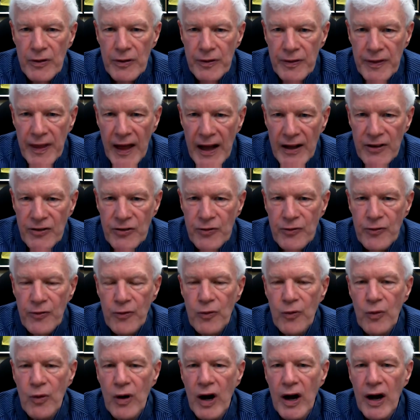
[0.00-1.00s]
That's
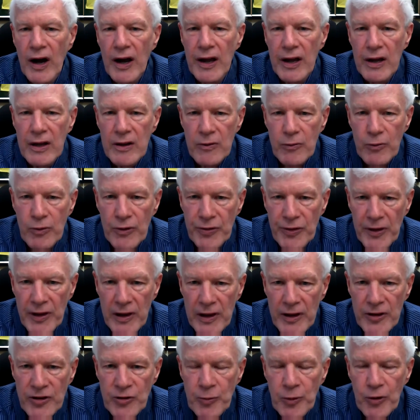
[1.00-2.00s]
why with the
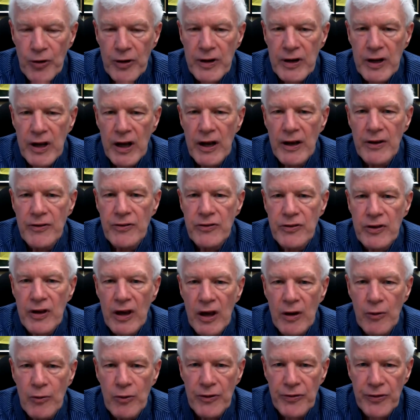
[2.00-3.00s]
Lisport test
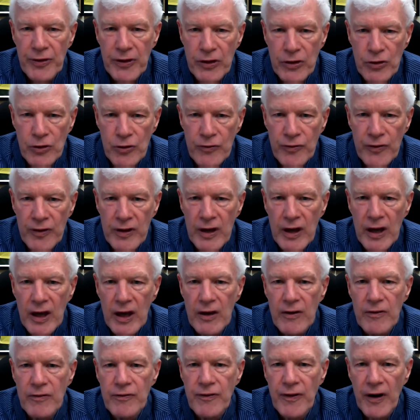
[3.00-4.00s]
and with the
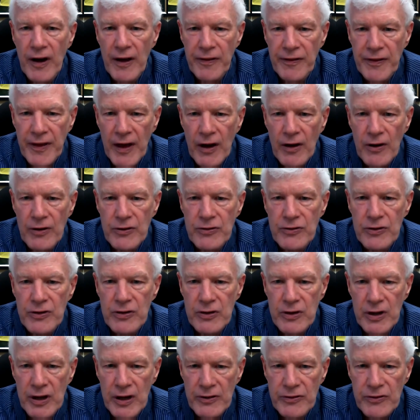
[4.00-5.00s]
UVA 5000
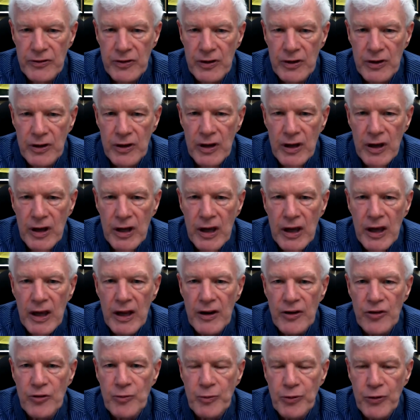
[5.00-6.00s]
testing, it
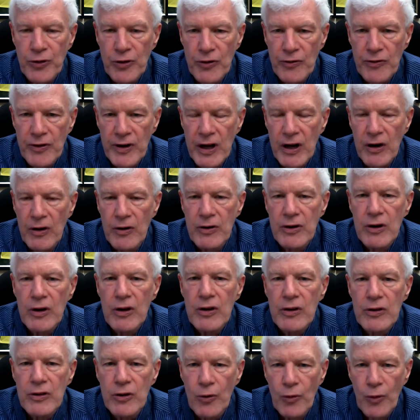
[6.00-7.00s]
has proven out
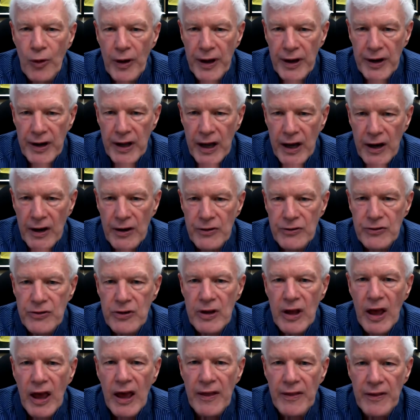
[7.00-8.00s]
the way it
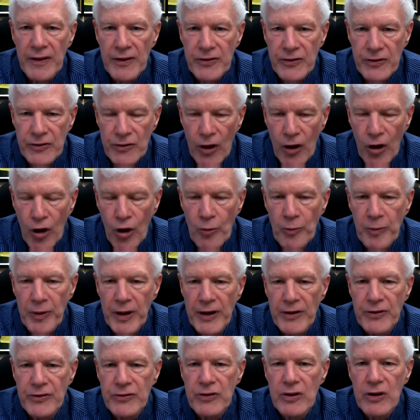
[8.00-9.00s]
has. And this is all
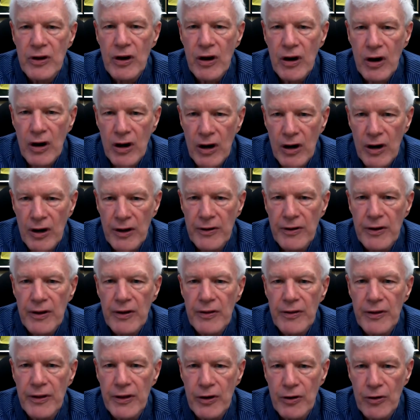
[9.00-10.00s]
based on
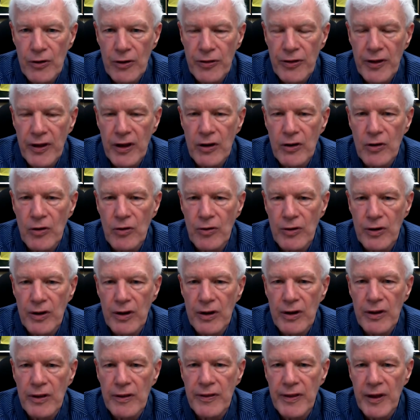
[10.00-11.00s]
the urethane
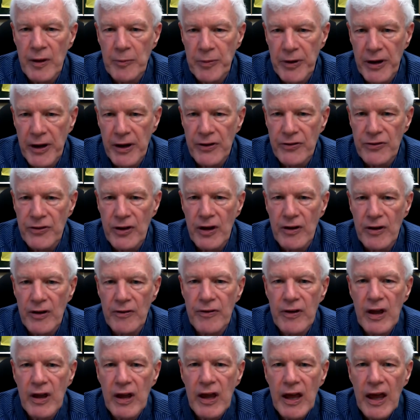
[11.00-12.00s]
coating that BASF
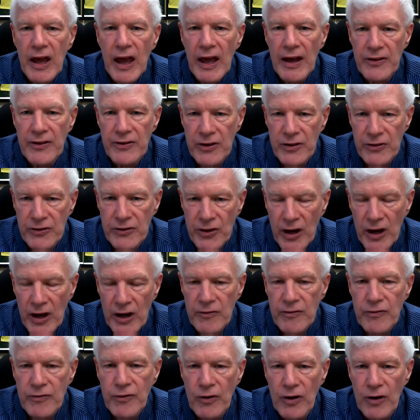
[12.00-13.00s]
has
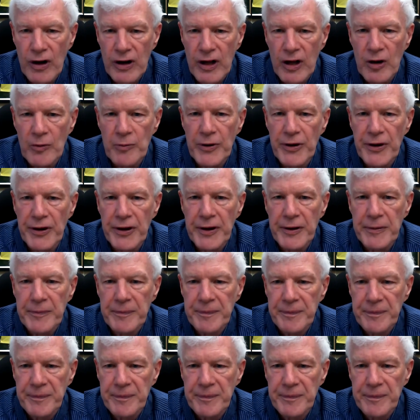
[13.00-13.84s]
designed for our company.